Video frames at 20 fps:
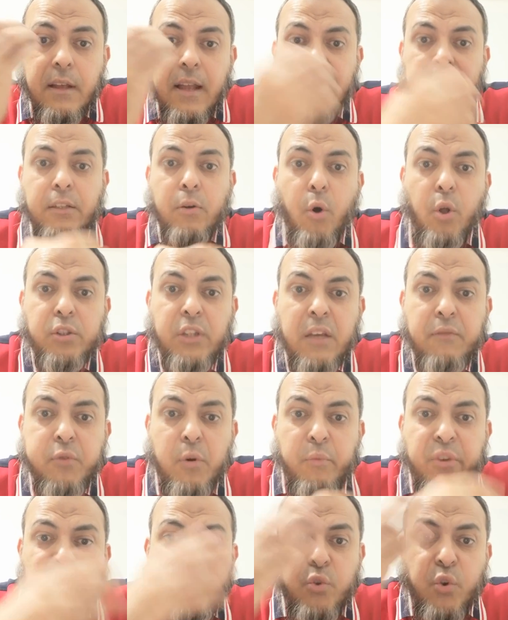and hold him
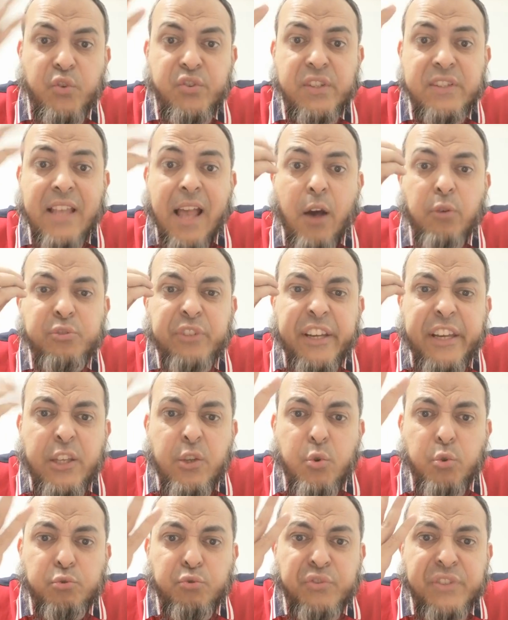from his clothes. How dare
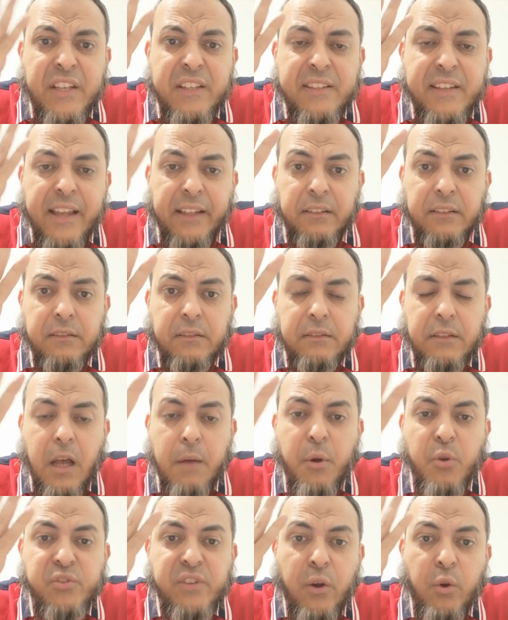you to say that
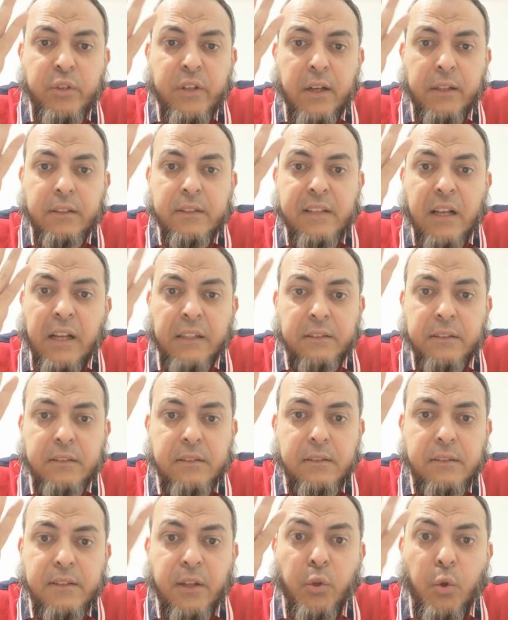about the Holy God, the God,
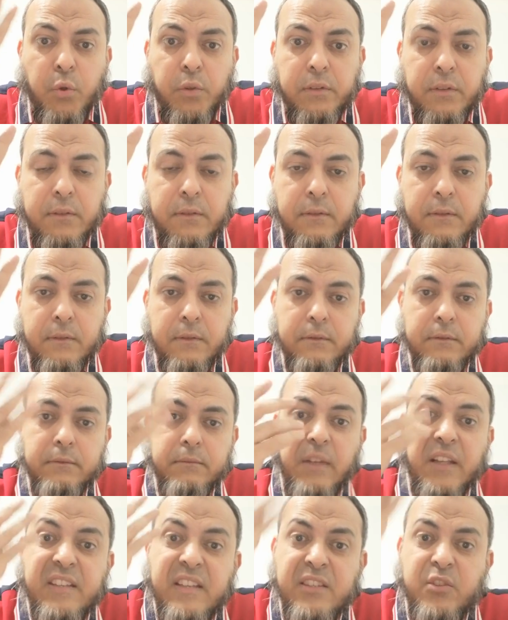the Lord?
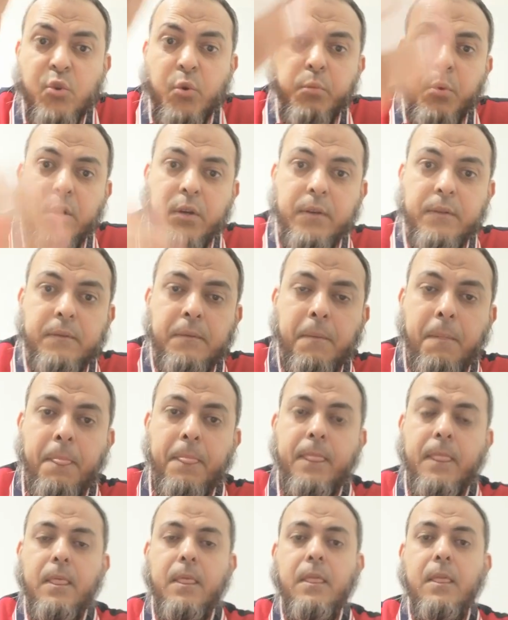Now this is your book.
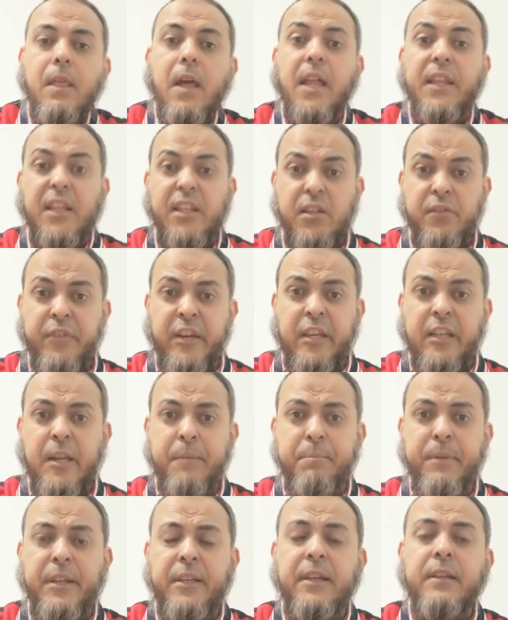Another very
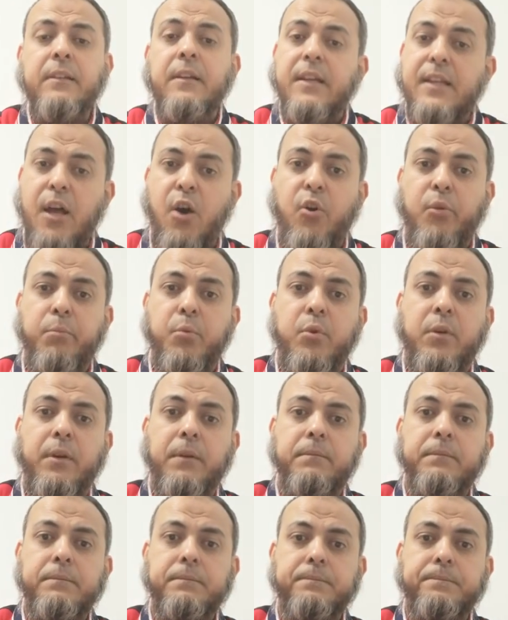great miracle in our book.